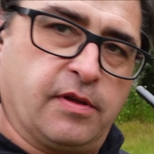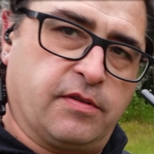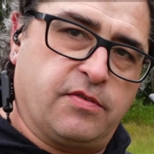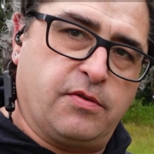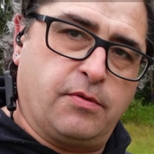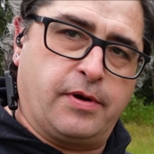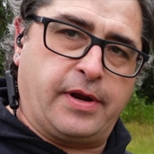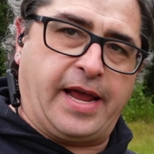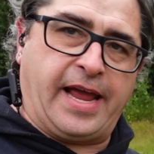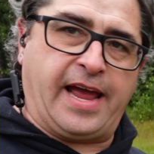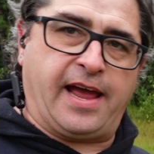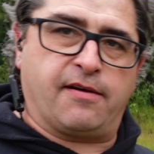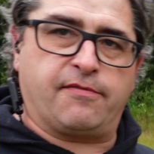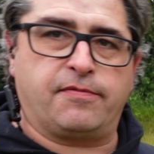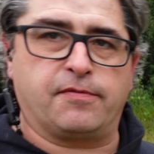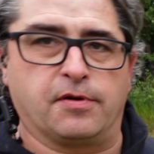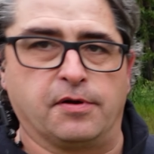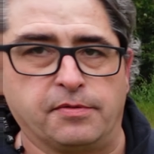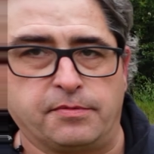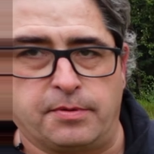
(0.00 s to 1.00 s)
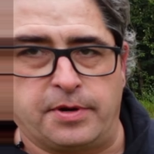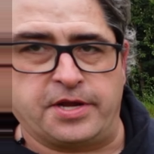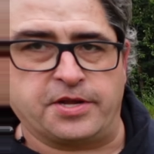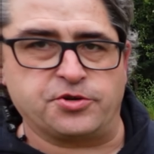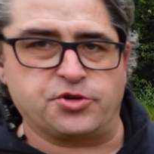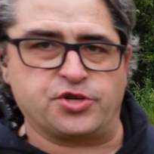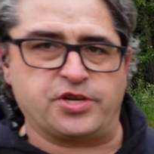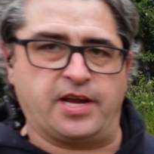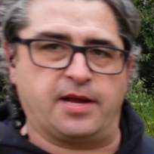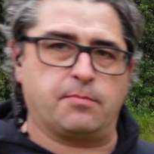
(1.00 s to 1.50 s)
2.5 or a
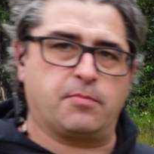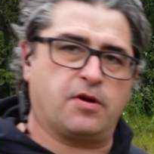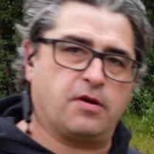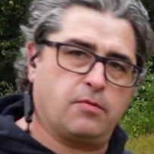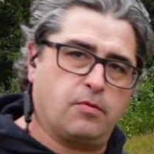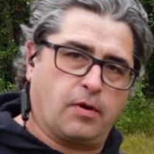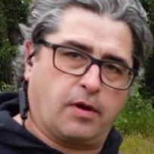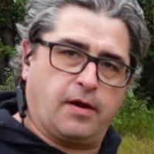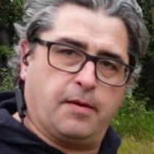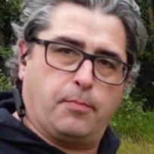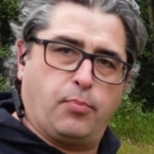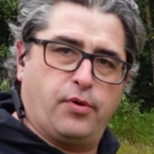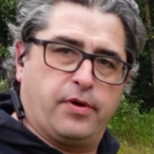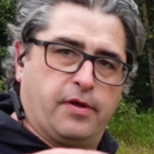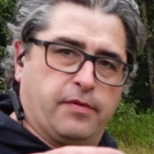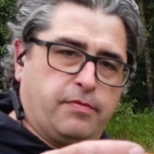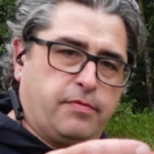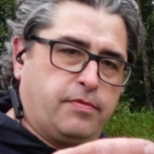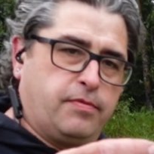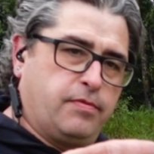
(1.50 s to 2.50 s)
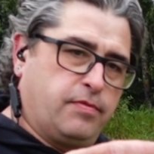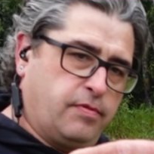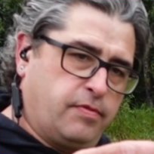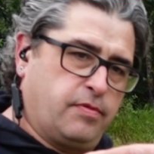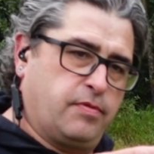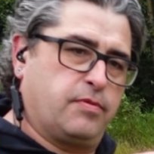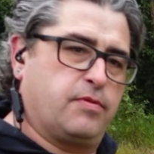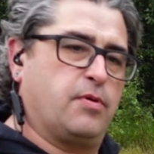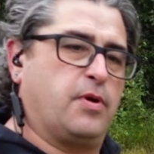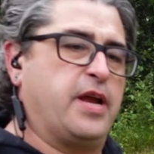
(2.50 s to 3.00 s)
3-inch chamber. We're going to put a
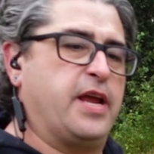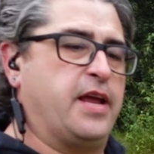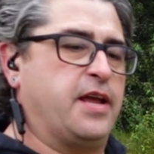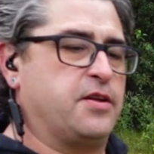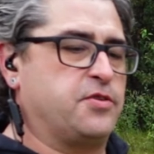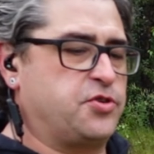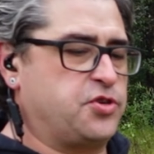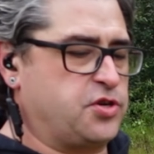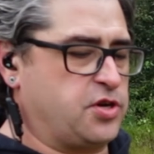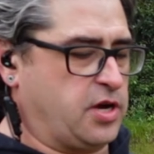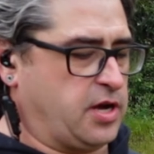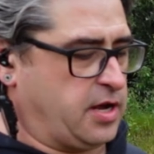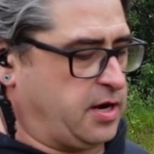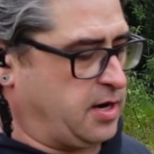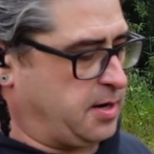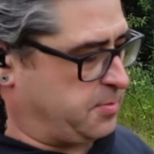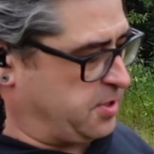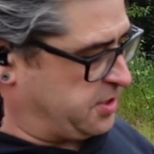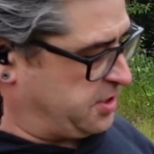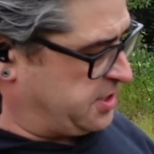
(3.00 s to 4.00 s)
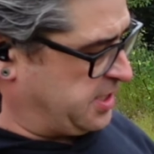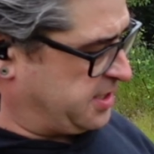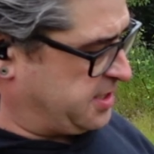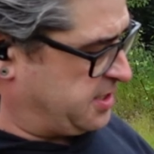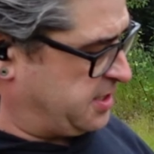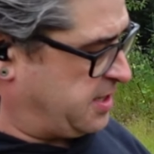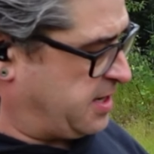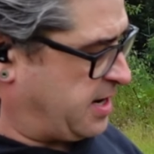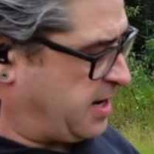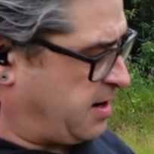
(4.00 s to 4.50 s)
3-inch number 6
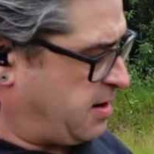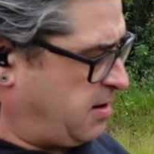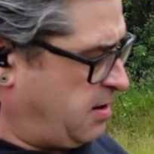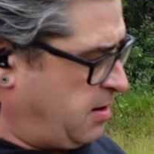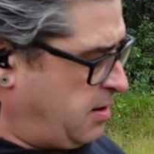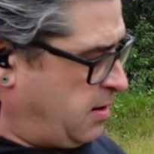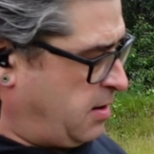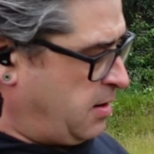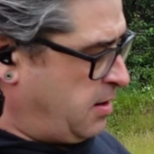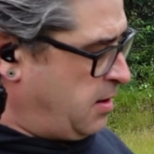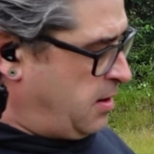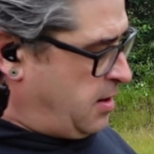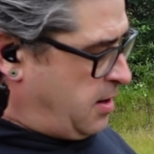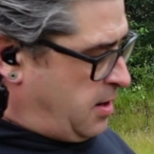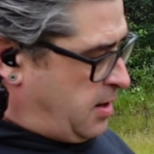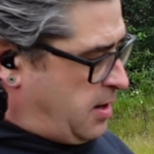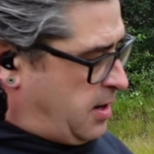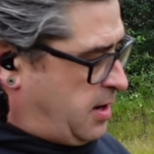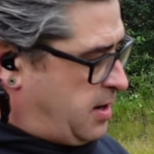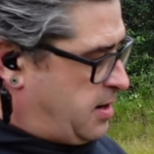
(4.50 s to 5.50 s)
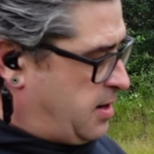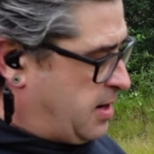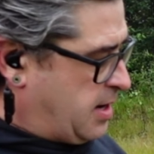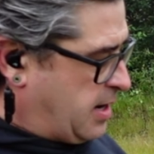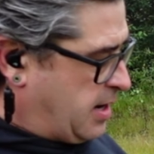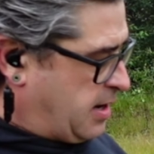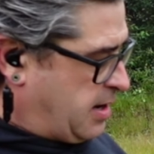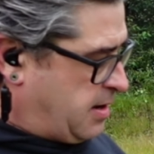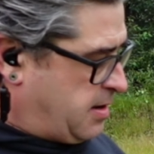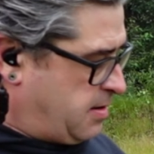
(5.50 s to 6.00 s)
in there, and
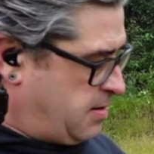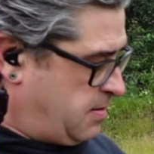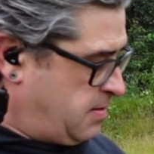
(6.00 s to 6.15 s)
we're